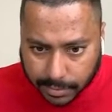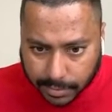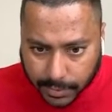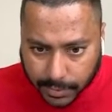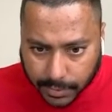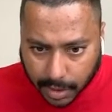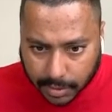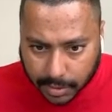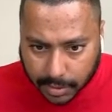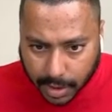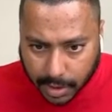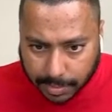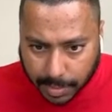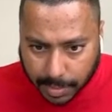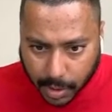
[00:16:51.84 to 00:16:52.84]
Up
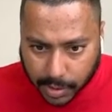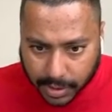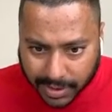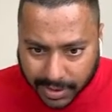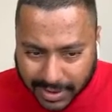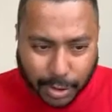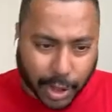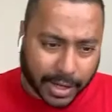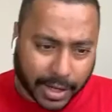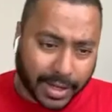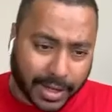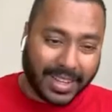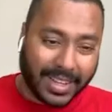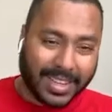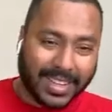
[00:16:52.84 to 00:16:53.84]
Power. Okay.
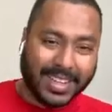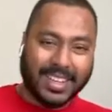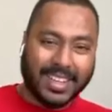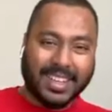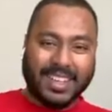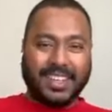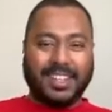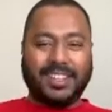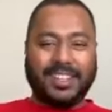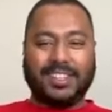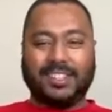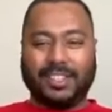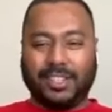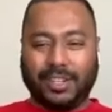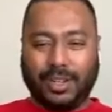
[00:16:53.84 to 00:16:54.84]

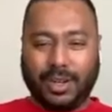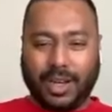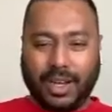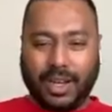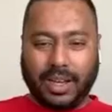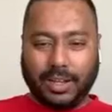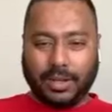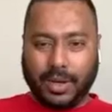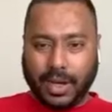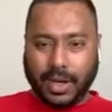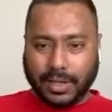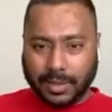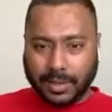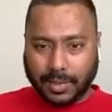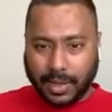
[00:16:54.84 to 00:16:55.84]
So you
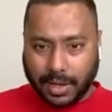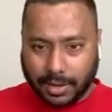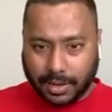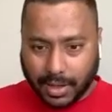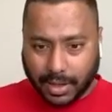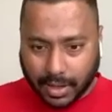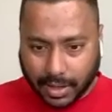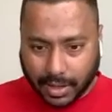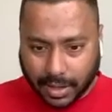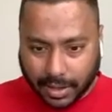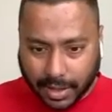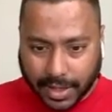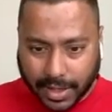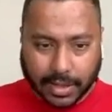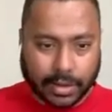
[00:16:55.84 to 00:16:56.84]
asked about
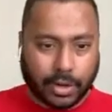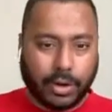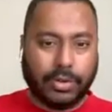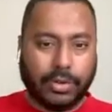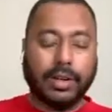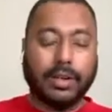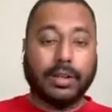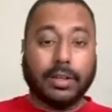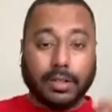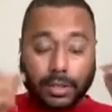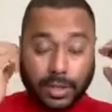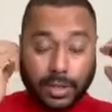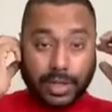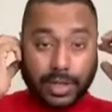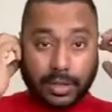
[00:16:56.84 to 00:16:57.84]
the Datathon, right?
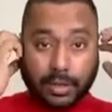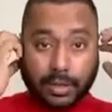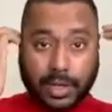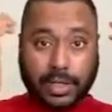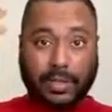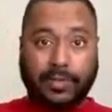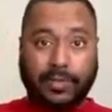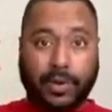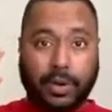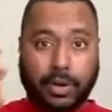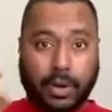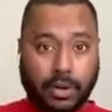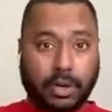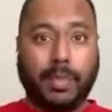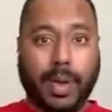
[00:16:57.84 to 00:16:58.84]
So Datathon is for
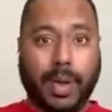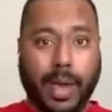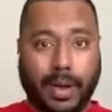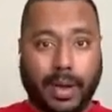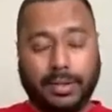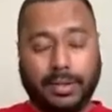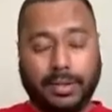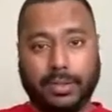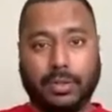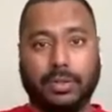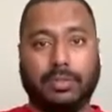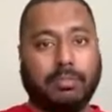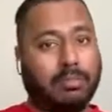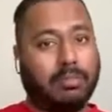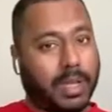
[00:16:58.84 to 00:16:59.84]
Hong Leong Bank.
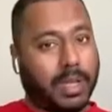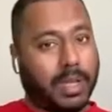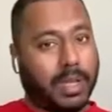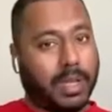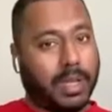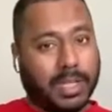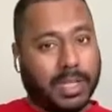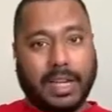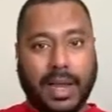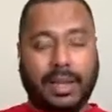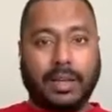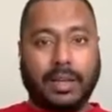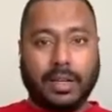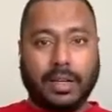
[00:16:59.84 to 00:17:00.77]
So basically banking.